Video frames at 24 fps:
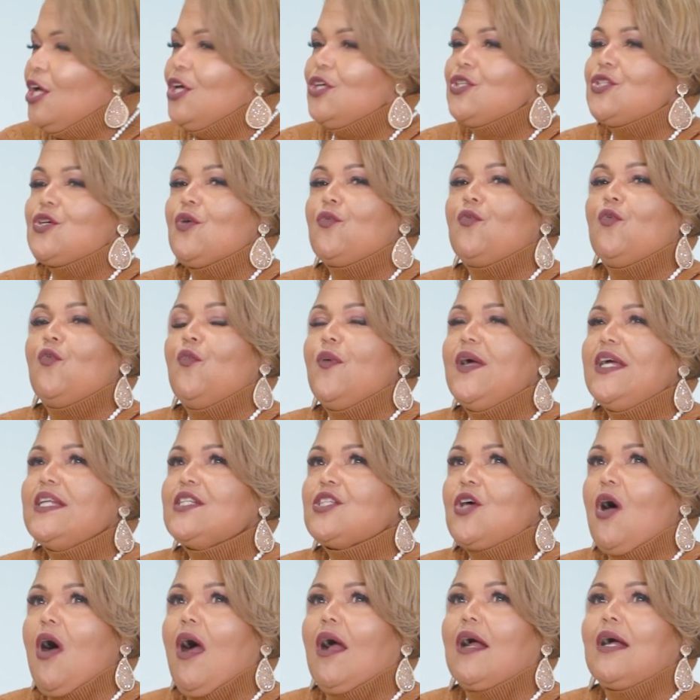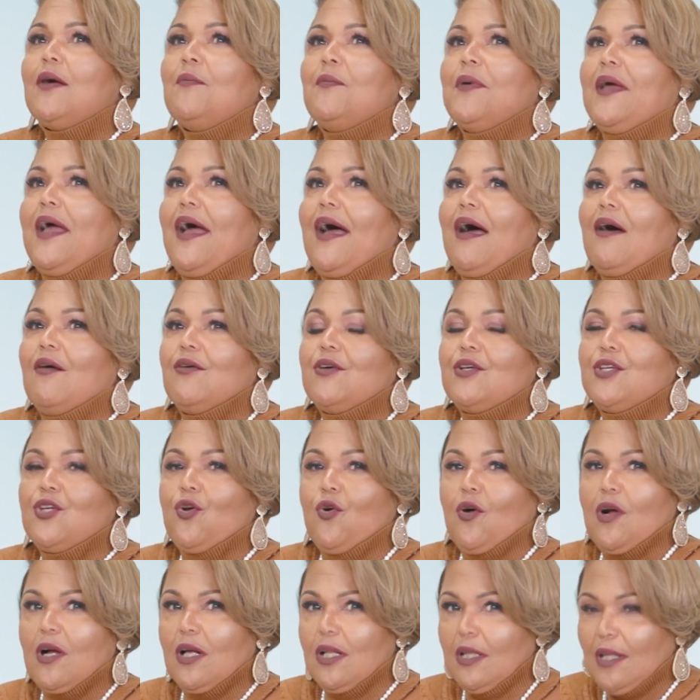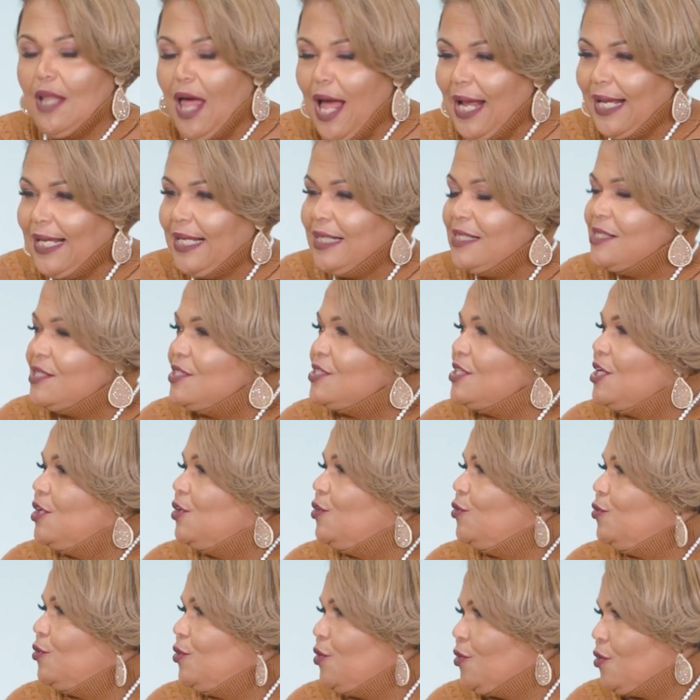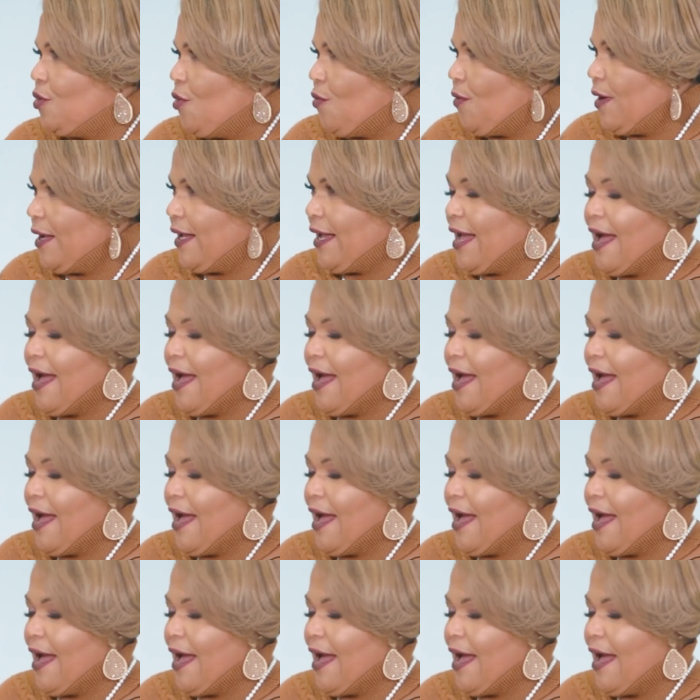So when we talk about your clients and who you're going